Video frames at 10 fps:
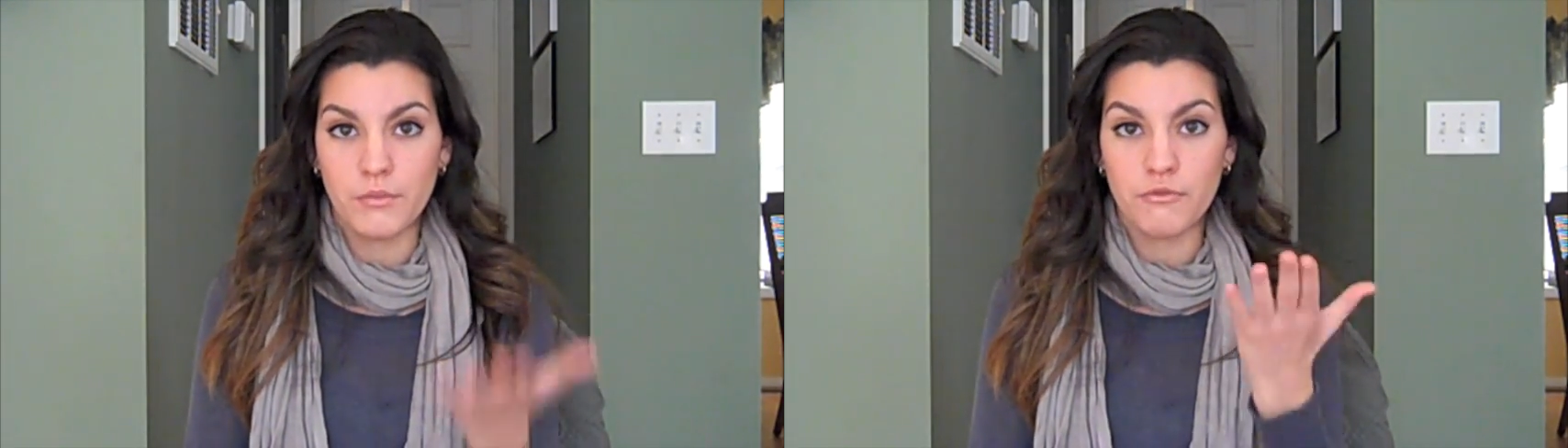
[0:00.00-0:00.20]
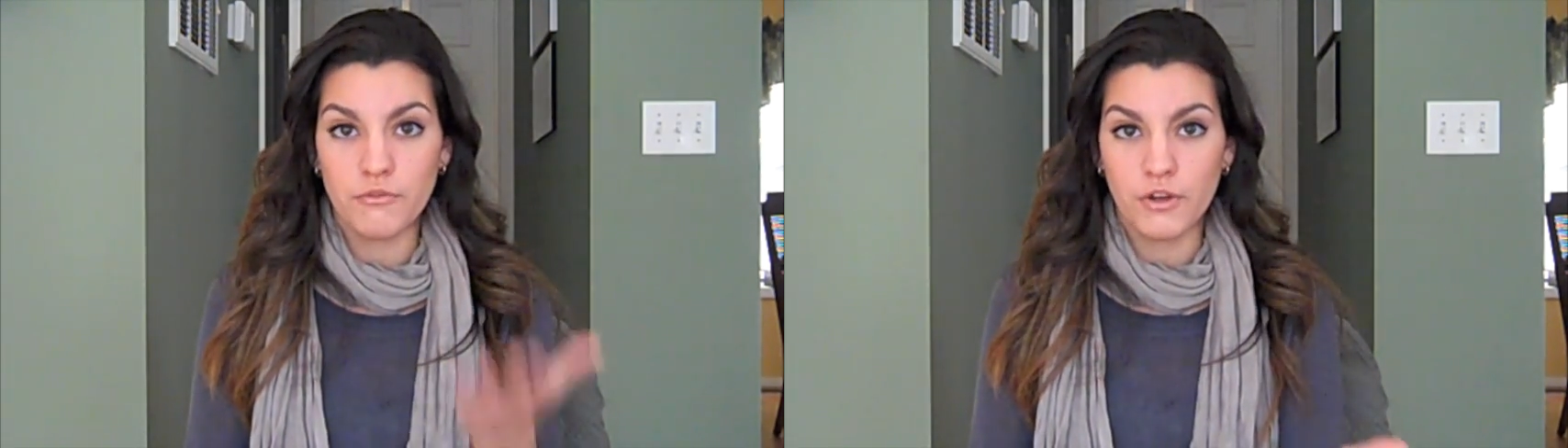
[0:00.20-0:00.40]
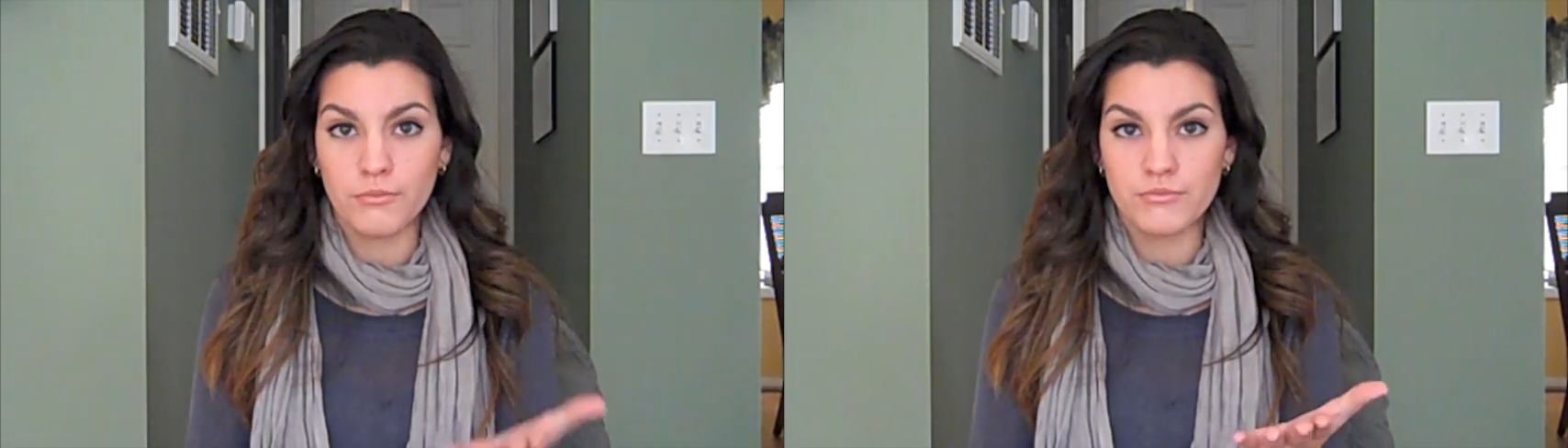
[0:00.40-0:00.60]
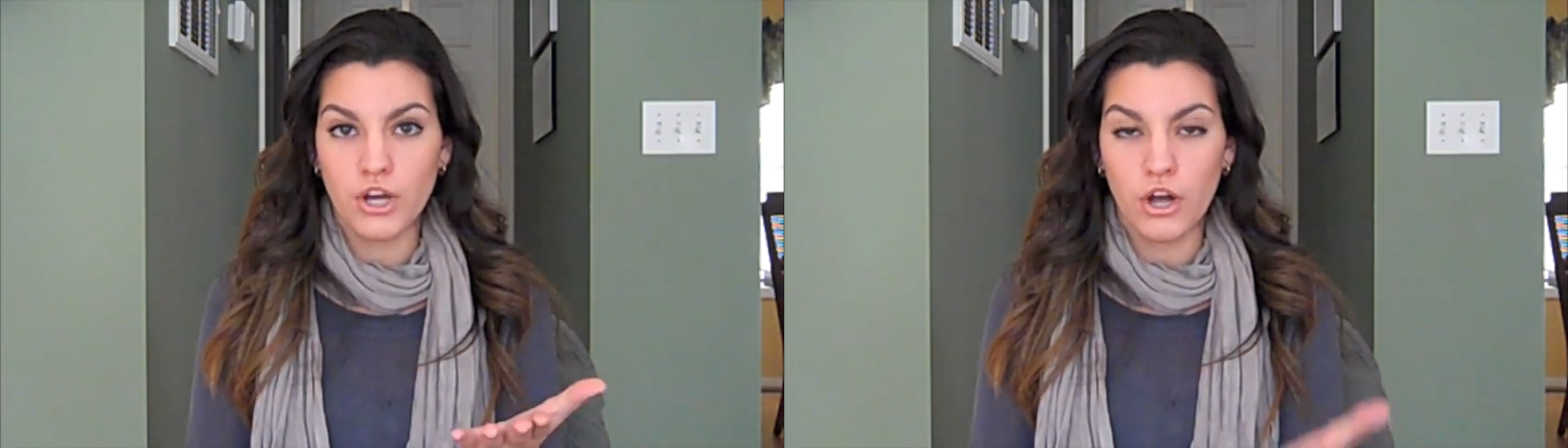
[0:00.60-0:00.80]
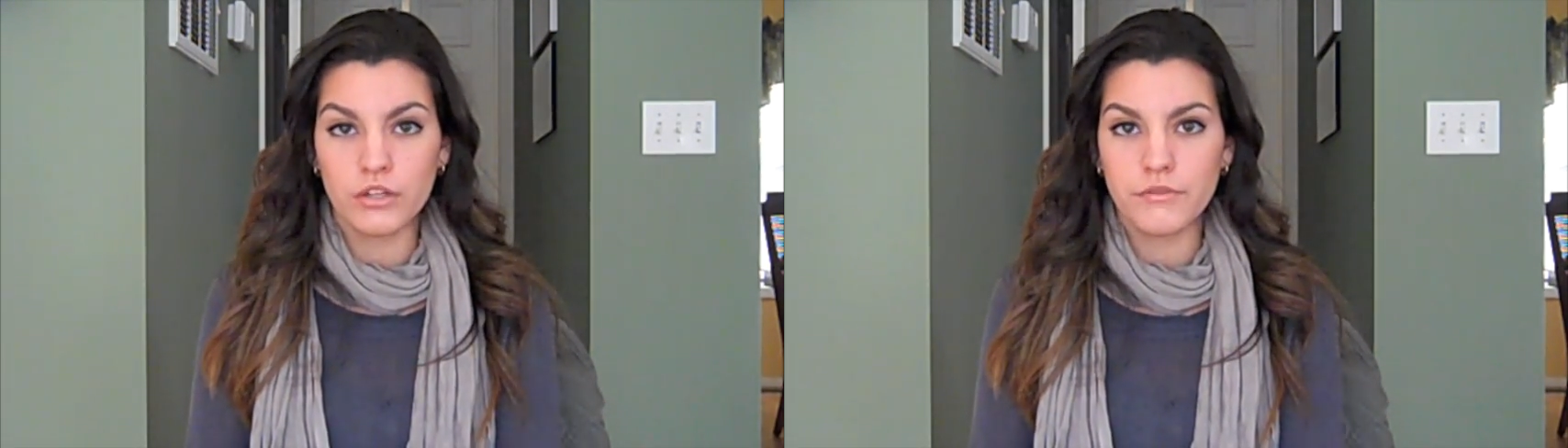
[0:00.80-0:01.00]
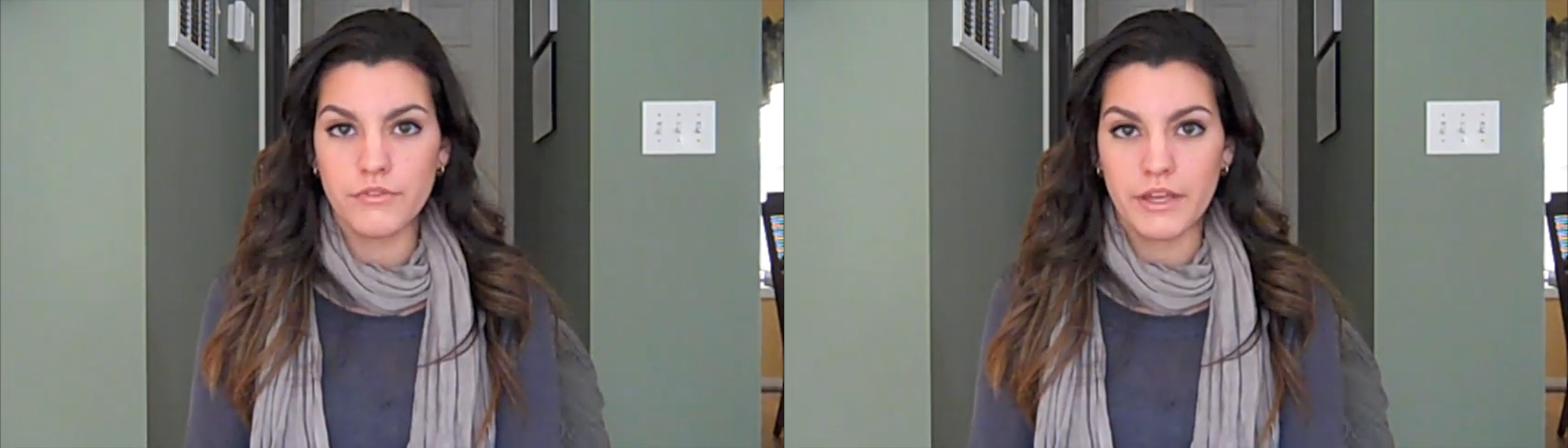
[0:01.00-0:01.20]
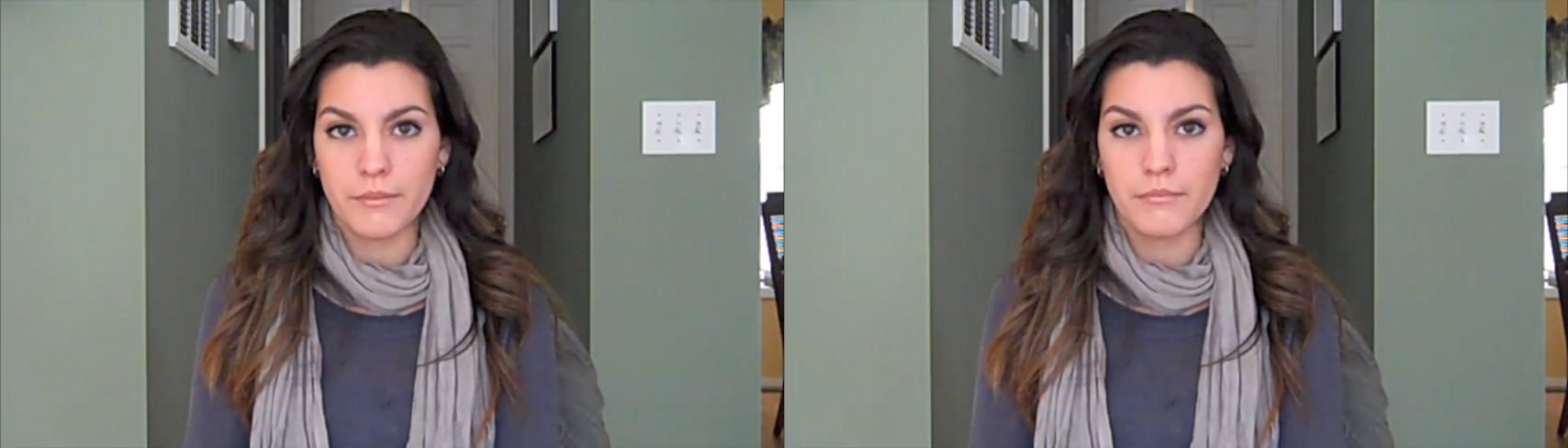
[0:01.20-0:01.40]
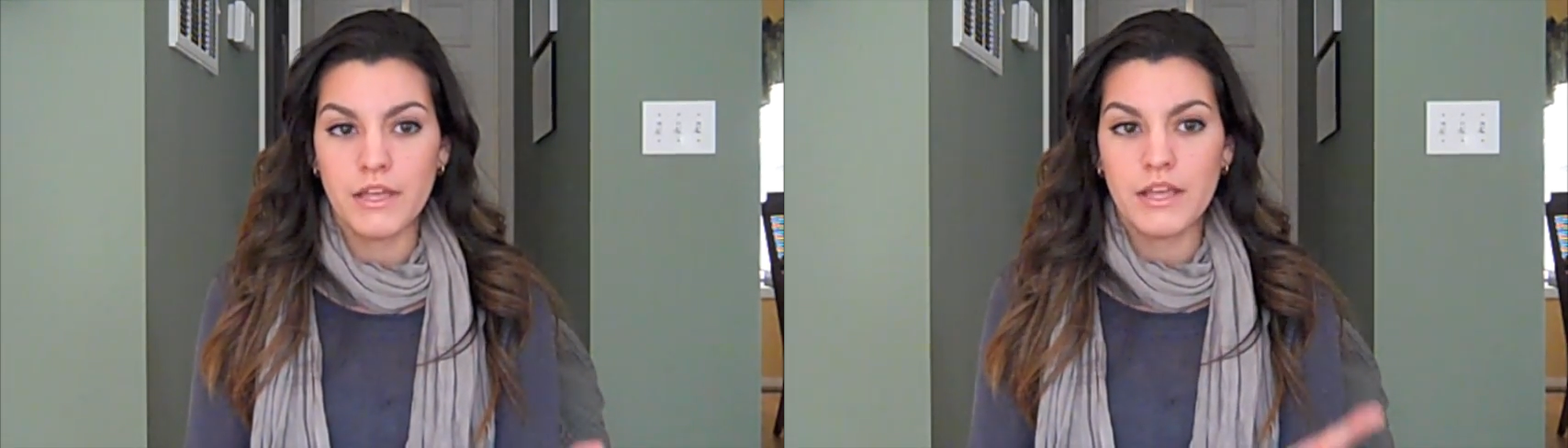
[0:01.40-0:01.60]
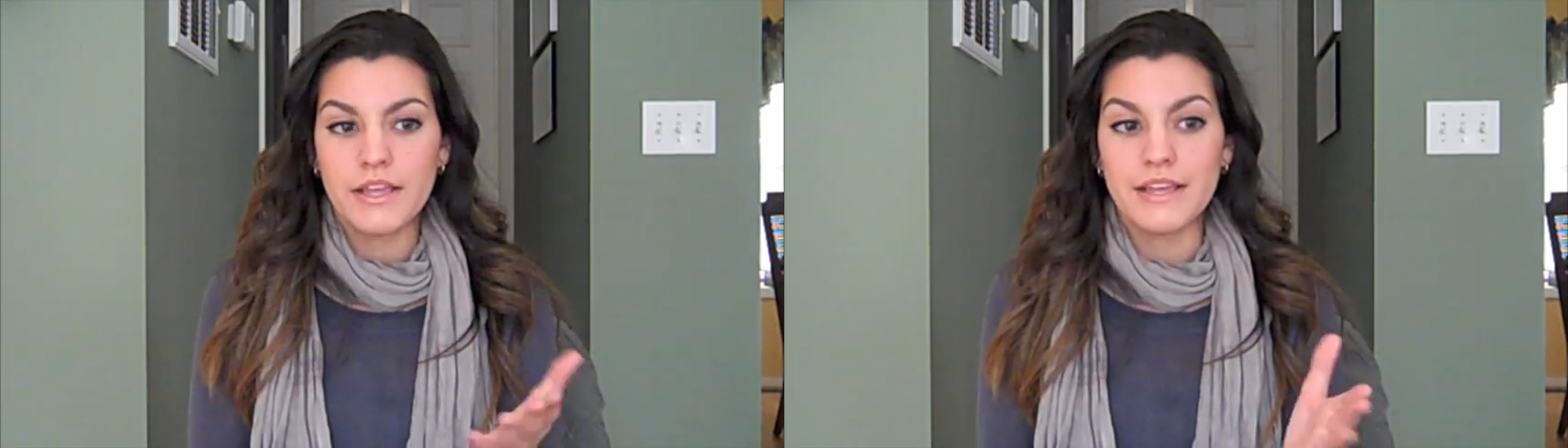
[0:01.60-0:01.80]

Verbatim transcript: we filmed all of them